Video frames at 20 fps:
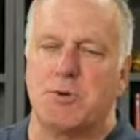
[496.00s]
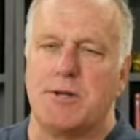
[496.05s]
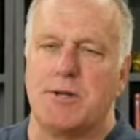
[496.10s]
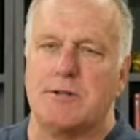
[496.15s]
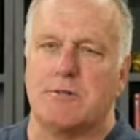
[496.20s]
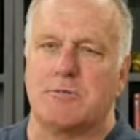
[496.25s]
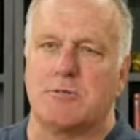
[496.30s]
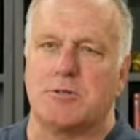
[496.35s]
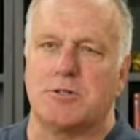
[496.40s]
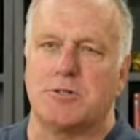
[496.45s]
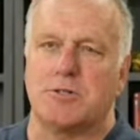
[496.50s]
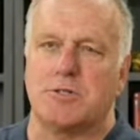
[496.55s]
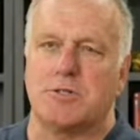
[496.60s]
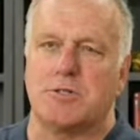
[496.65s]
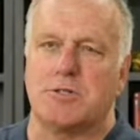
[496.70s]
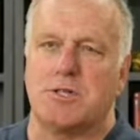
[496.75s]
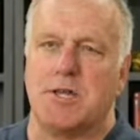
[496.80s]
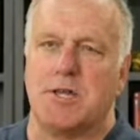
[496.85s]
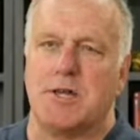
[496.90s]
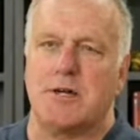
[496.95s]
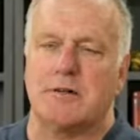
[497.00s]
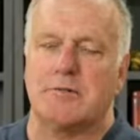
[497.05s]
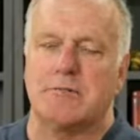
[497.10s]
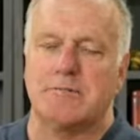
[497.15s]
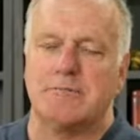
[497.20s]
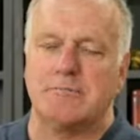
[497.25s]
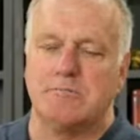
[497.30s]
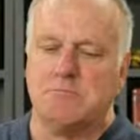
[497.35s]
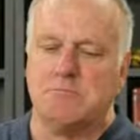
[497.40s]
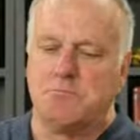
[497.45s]
of course, it's the
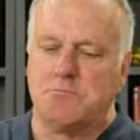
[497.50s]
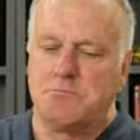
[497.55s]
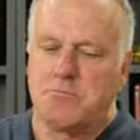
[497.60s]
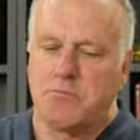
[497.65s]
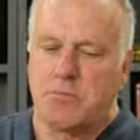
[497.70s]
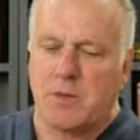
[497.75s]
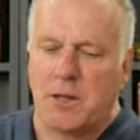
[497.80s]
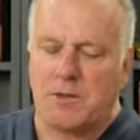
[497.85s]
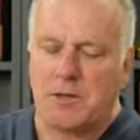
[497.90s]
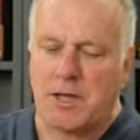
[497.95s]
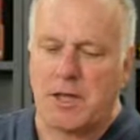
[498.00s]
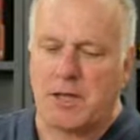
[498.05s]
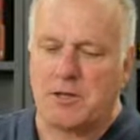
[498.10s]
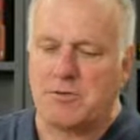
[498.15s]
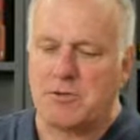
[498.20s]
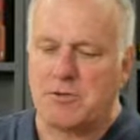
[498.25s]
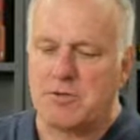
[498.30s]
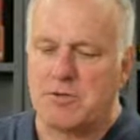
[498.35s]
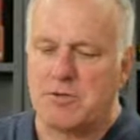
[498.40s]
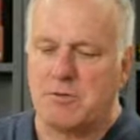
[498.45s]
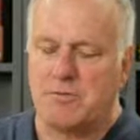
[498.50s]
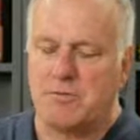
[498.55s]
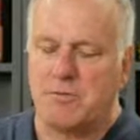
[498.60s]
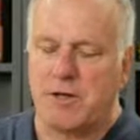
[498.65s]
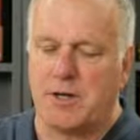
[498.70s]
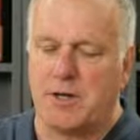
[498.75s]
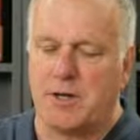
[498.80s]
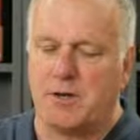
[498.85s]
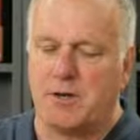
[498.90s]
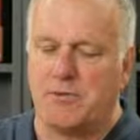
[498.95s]
essence
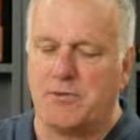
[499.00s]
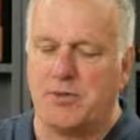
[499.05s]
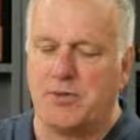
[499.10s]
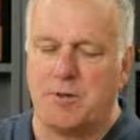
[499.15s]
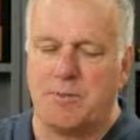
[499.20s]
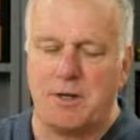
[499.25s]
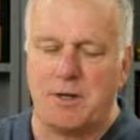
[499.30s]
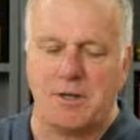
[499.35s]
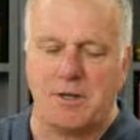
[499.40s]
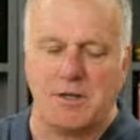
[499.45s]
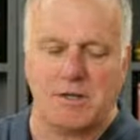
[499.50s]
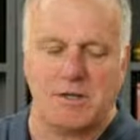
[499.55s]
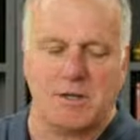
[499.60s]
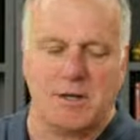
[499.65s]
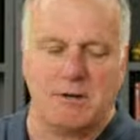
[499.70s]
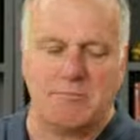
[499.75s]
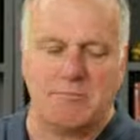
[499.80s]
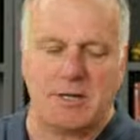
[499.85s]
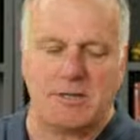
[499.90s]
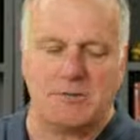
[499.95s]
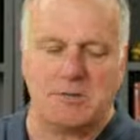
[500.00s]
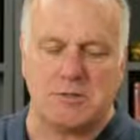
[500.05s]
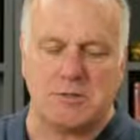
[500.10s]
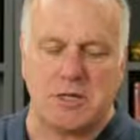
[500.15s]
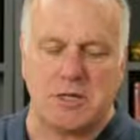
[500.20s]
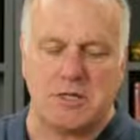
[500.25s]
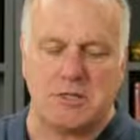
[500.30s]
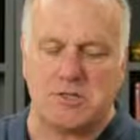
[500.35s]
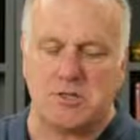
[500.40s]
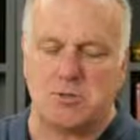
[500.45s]
of cinnamon that makes it
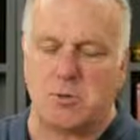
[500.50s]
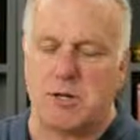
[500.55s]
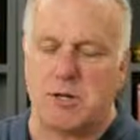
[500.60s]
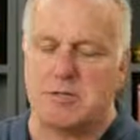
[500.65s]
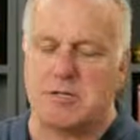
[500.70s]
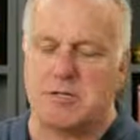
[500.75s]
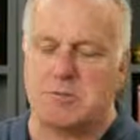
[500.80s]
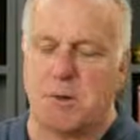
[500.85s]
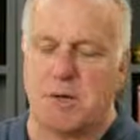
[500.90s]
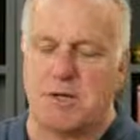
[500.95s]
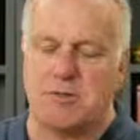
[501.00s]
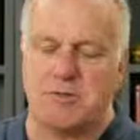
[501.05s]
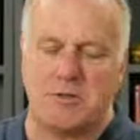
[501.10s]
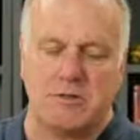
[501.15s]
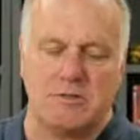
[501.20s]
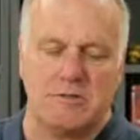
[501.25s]
taste sweet and spicy.